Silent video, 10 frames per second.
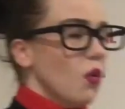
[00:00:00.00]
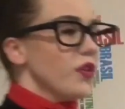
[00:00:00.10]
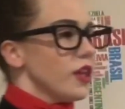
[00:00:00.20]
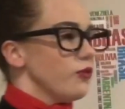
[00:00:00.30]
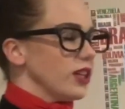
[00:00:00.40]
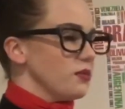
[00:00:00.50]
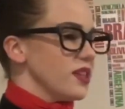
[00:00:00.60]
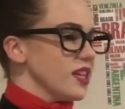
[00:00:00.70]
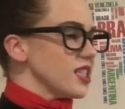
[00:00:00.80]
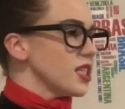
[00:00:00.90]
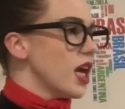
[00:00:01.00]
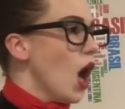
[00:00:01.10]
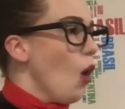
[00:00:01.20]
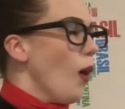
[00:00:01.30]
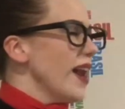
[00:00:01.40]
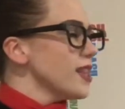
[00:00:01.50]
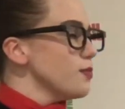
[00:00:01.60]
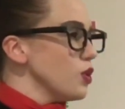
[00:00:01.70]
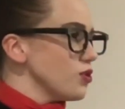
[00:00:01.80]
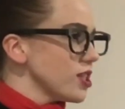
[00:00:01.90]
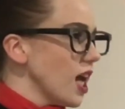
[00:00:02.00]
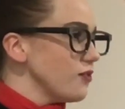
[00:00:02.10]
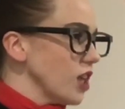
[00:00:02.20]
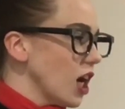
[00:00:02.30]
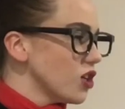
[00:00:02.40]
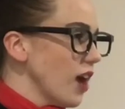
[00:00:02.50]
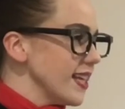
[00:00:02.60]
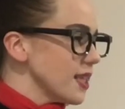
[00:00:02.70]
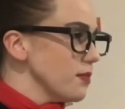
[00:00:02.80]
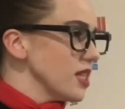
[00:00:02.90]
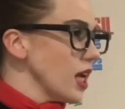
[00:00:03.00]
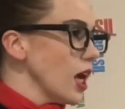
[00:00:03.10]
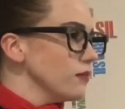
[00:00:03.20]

Well then riddle me this. Why did the muses have darker eyes than Medea?